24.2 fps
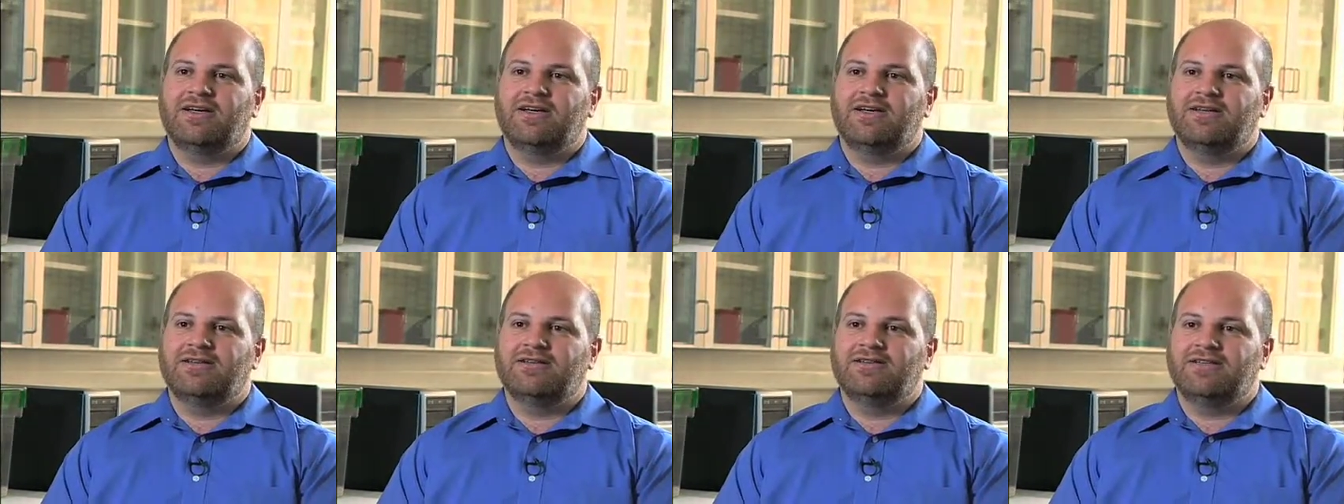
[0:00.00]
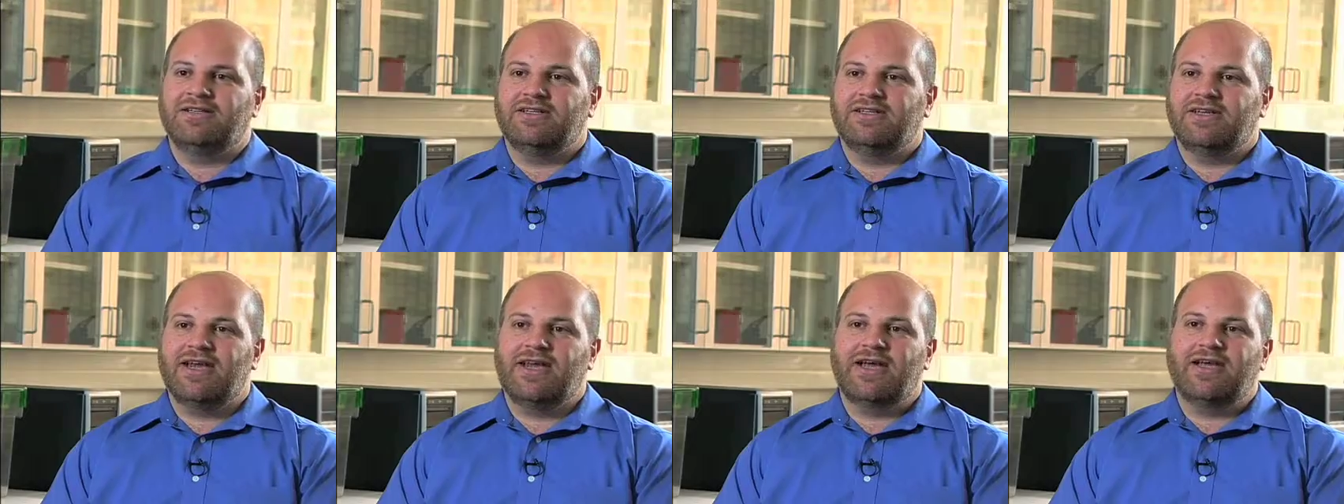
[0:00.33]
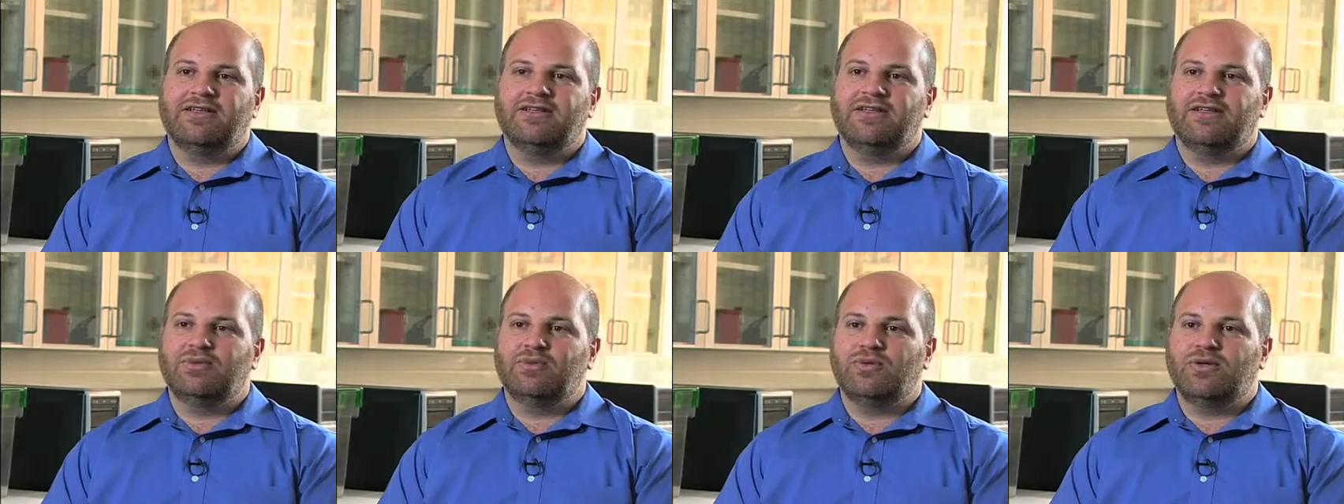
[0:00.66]

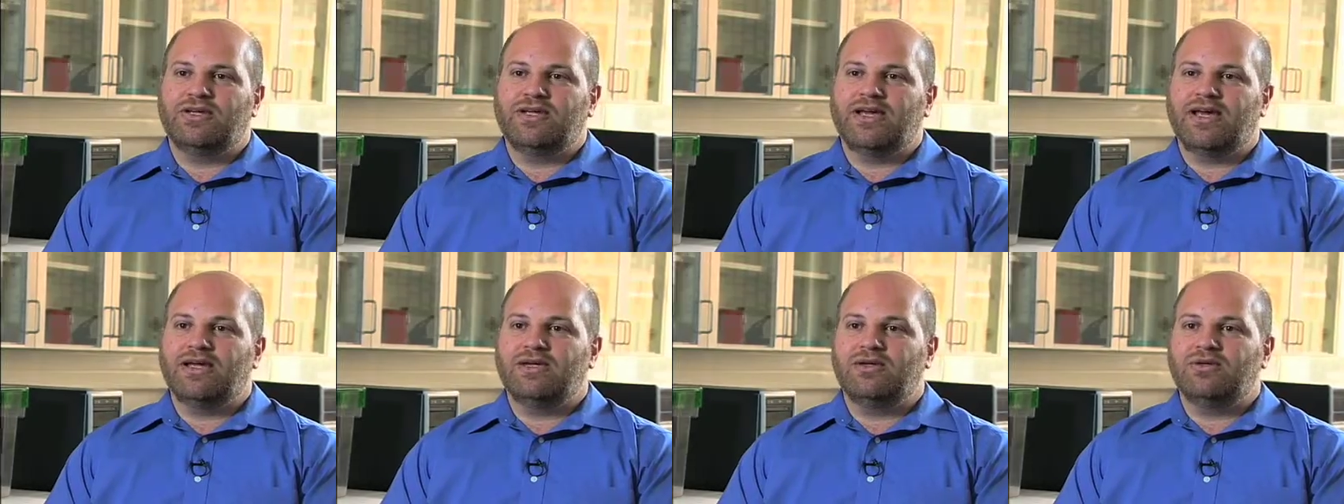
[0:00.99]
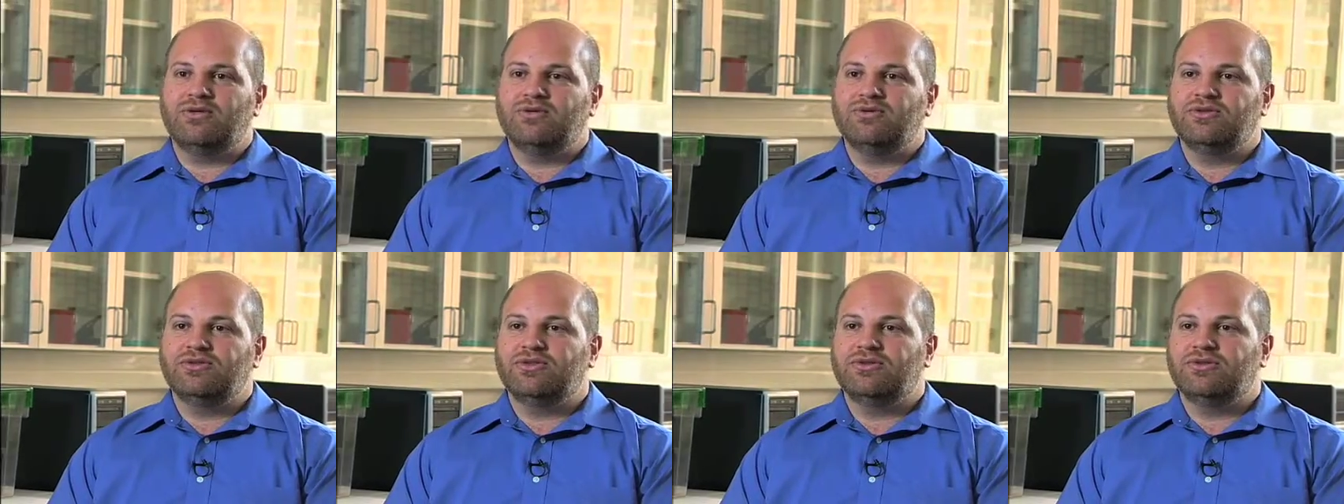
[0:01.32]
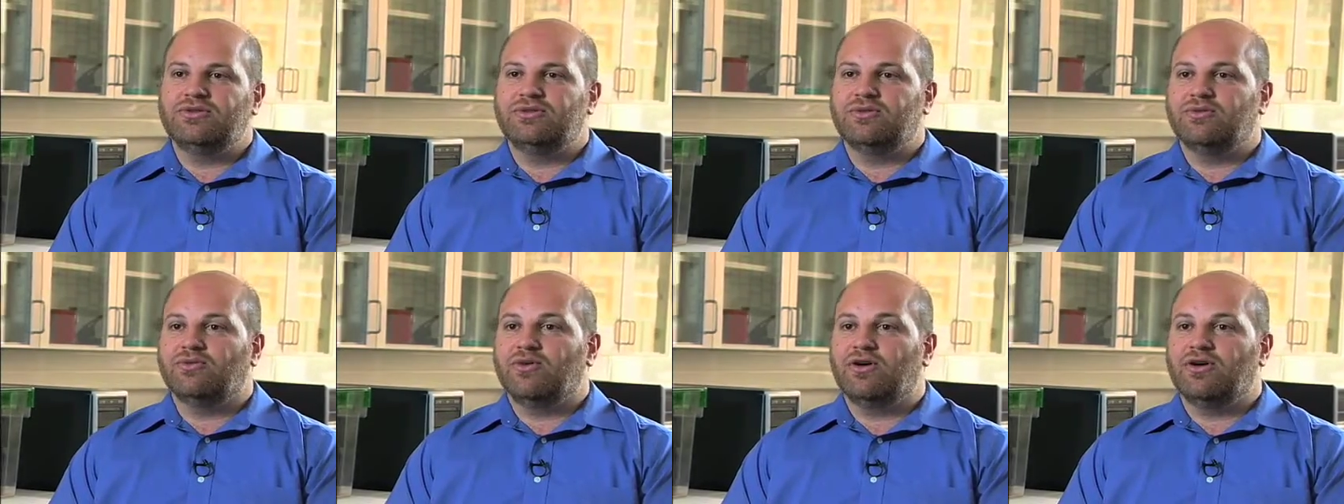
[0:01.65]
indicate that we can
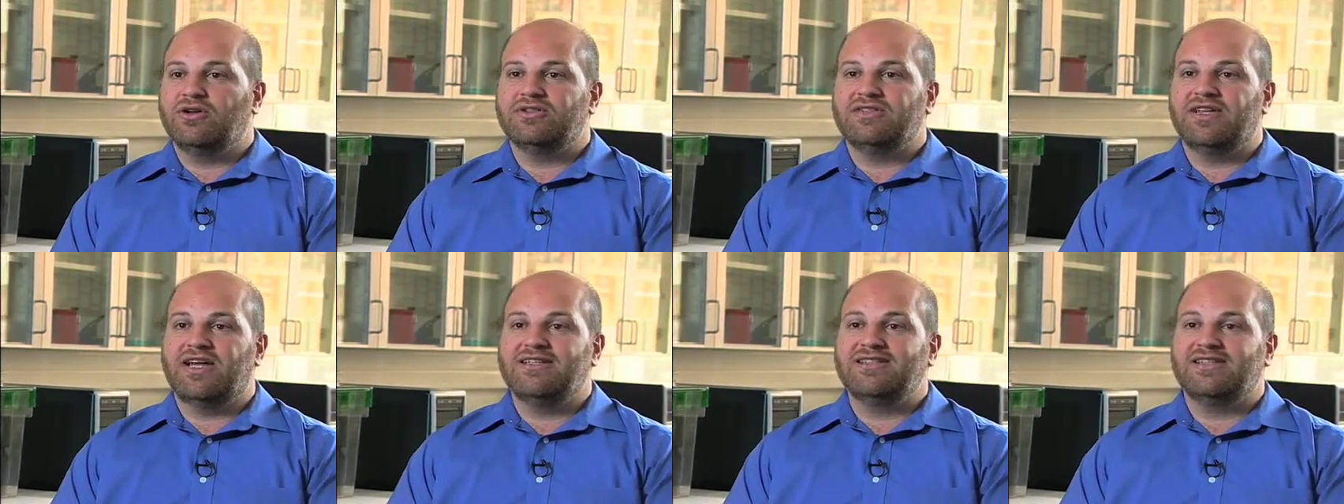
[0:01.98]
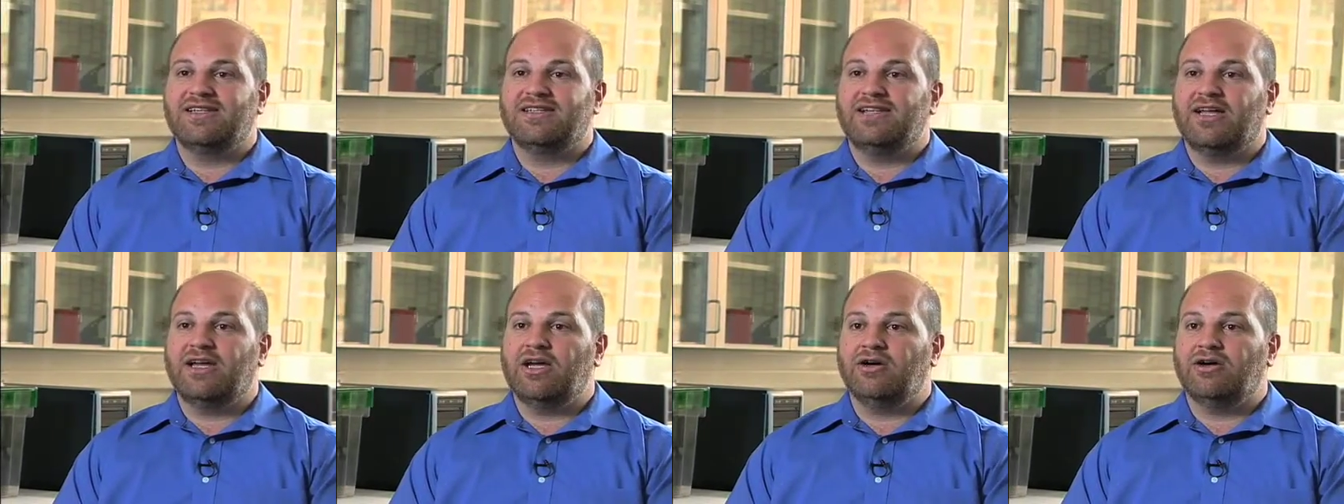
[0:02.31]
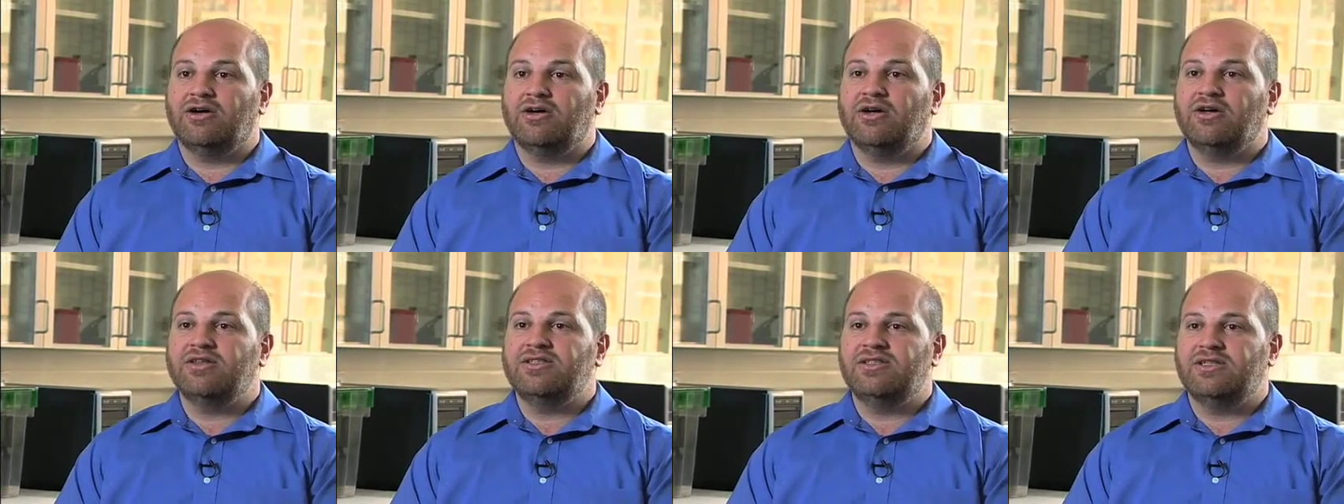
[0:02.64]
use Wwox as a
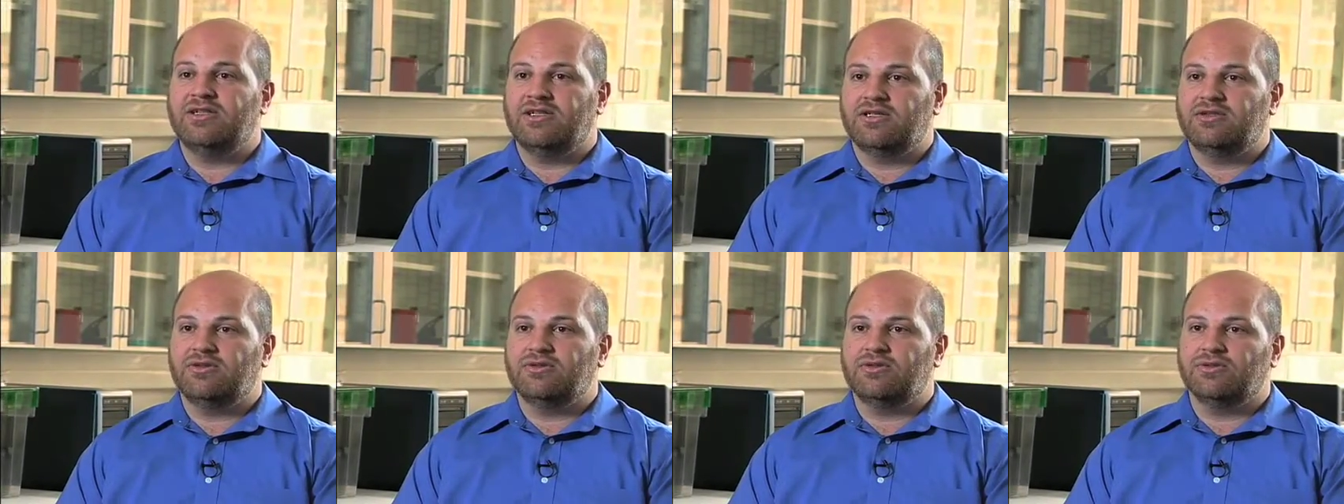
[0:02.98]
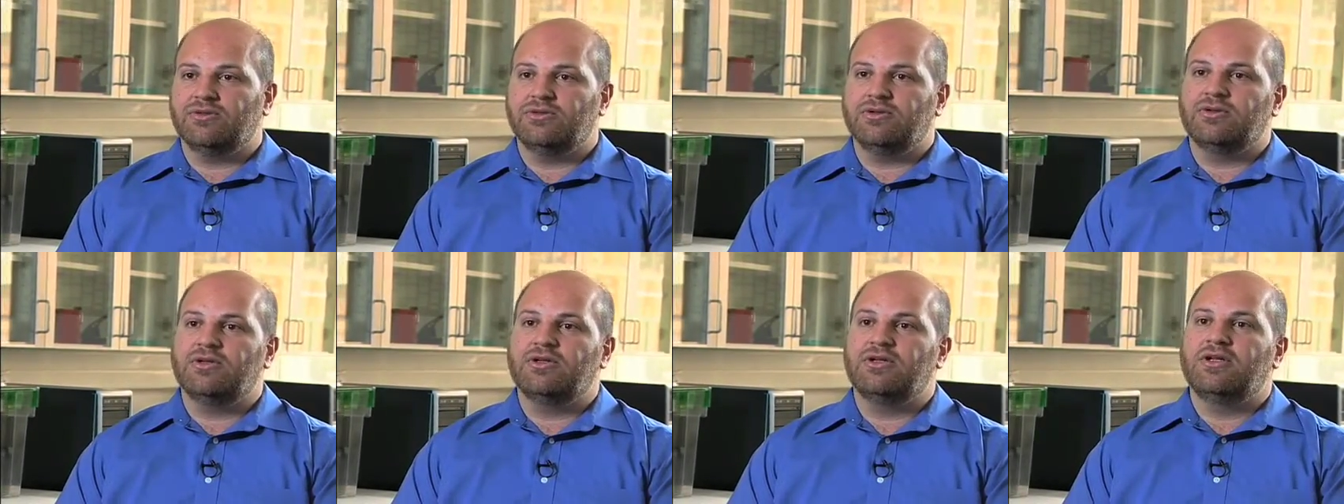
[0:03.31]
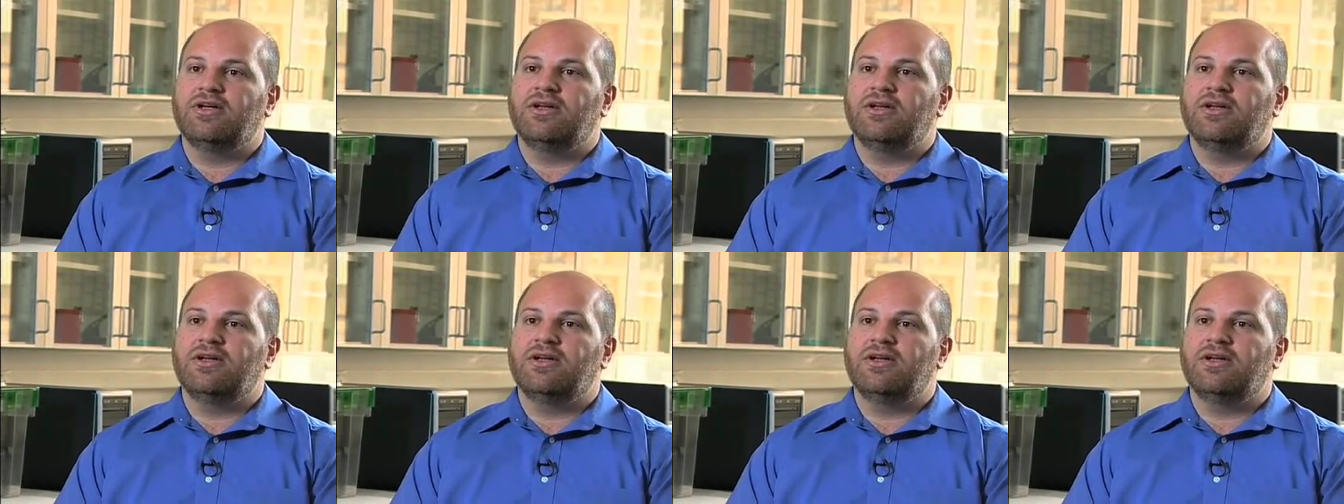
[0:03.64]
diagnostic tool.